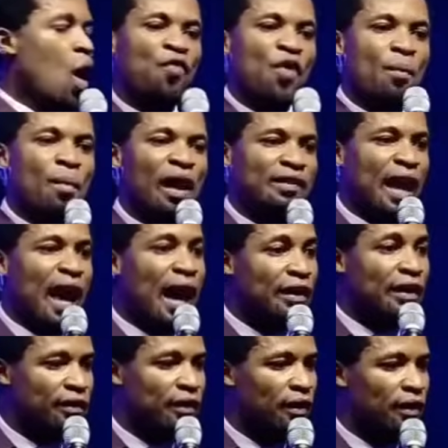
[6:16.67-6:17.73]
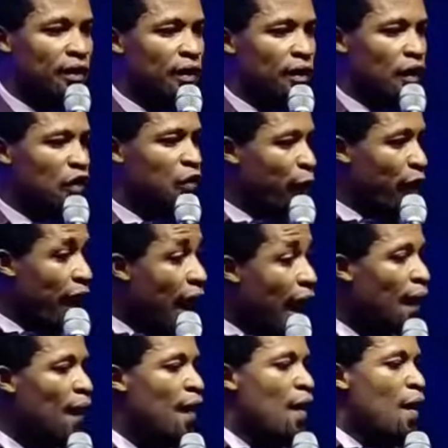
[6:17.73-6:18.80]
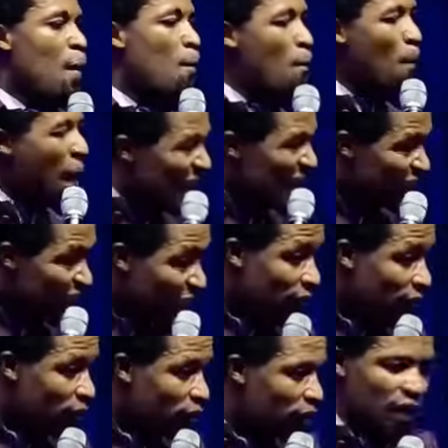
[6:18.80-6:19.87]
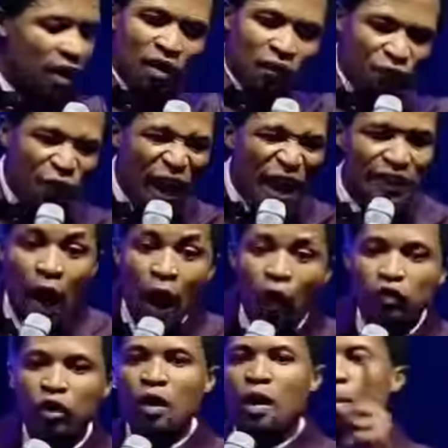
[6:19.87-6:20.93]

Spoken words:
off a man's eyes is prayer. Many times, find out,